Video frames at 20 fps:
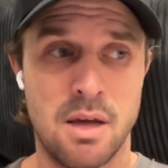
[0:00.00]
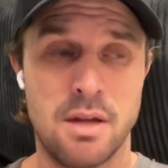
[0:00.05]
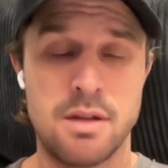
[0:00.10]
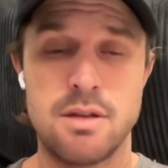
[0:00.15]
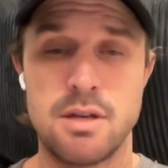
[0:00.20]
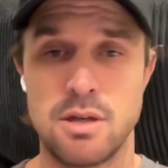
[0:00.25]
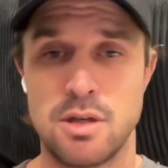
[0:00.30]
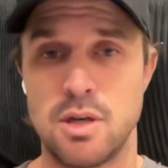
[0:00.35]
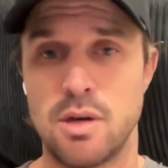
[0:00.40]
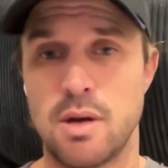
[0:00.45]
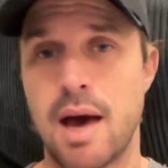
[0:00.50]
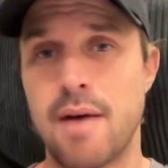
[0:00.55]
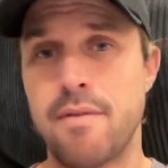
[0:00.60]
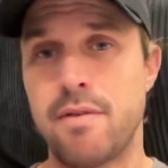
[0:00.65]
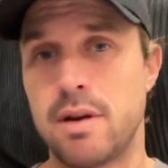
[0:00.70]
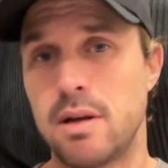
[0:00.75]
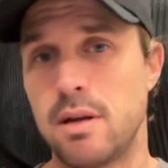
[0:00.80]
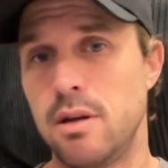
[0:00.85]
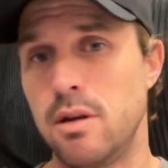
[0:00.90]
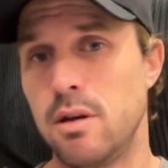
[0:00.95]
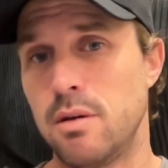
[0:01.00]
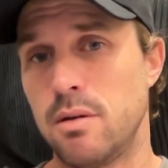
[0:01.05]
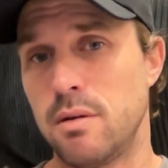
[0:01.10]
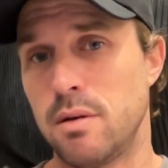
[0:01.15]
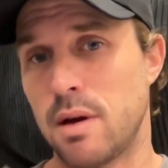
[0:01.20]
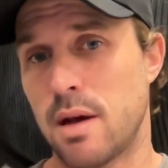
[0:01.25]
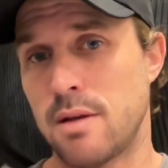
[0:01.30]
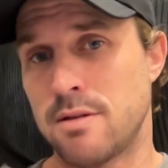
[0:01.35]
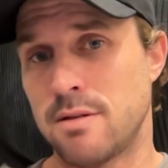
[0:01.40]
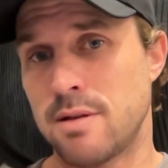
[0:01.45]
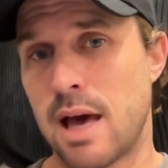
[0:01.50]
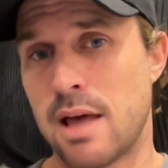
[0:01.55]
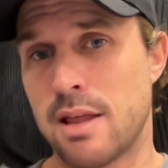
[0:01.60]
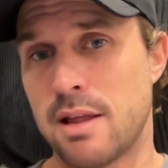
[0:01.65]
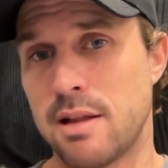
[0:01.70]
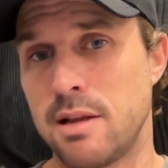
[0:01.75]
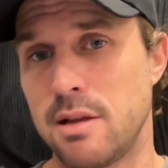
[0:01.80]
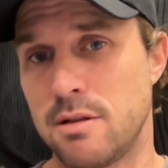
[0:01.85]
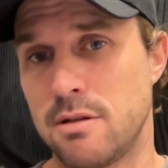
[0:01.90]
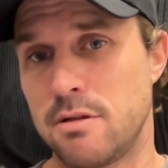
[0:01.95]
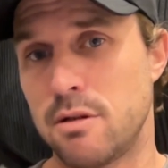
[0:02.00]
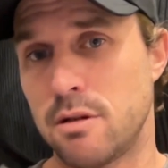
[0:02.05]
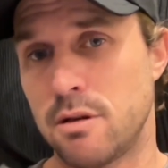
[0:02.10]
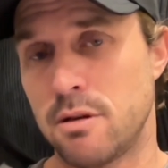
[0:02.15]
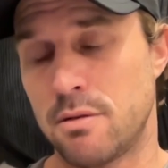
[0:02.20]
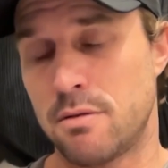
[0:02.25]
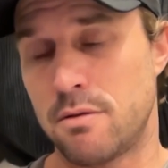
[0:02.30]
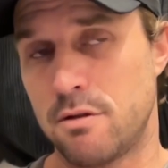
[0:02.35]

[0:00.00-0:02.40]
did you have it in you as an athlete to